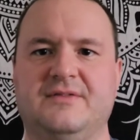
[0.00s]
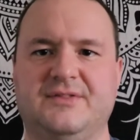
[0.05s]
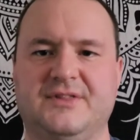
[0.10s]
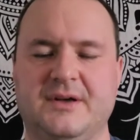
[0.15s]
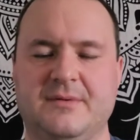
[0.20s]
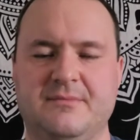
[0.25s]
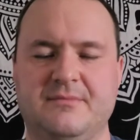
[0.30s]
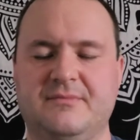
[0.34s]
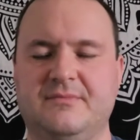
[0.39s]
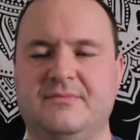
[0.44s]

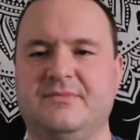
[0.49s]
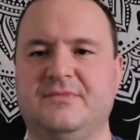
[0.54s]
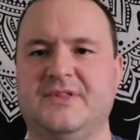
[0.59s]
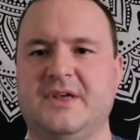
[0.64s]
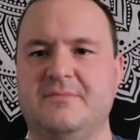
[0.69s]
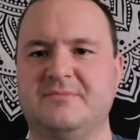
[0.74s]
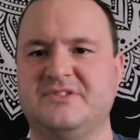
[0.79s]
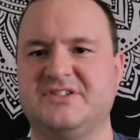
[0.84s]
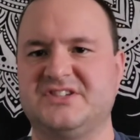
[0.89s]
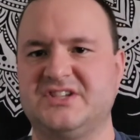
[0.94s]
them
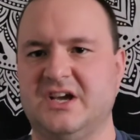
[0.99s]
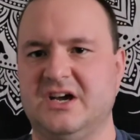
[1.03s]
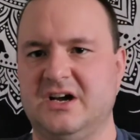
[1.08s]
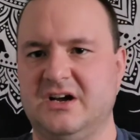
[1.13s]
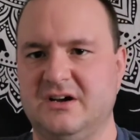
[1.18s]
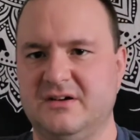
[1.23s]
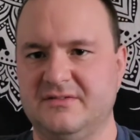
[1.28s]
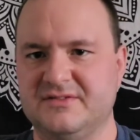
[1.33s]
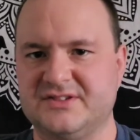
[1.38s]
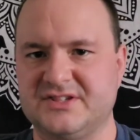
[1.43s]

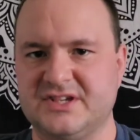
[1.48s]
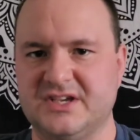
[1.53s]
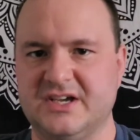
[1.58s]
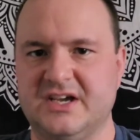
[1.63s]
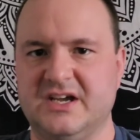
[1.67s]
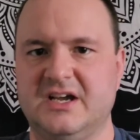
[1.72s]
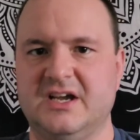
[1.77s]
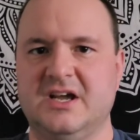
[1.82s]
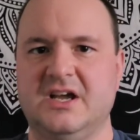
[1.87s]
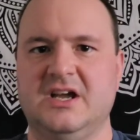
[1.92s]
themselves,
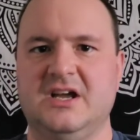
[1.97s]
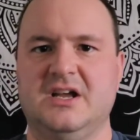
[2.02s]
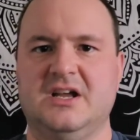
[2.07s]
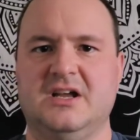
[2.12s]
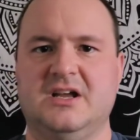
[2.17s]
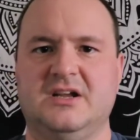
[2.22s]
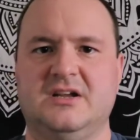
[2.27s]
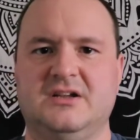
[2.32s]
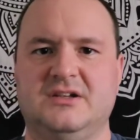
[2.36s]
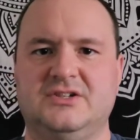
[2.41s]
uh,
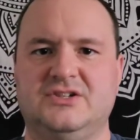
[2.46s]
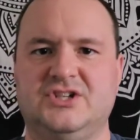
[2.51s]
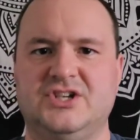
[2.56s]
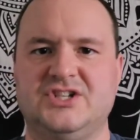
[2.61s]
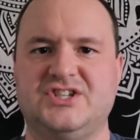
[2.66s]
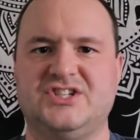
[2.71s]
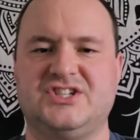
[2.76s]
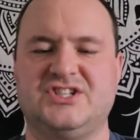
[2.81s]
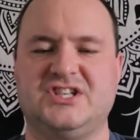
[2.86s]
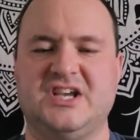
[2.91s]

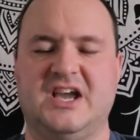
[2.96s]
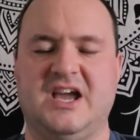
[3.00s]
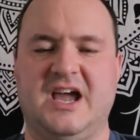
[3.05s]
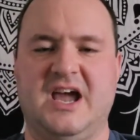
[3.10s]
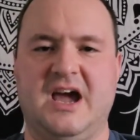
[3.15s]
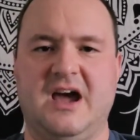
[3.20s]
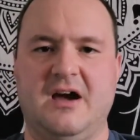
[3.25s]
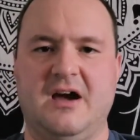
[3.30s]
just to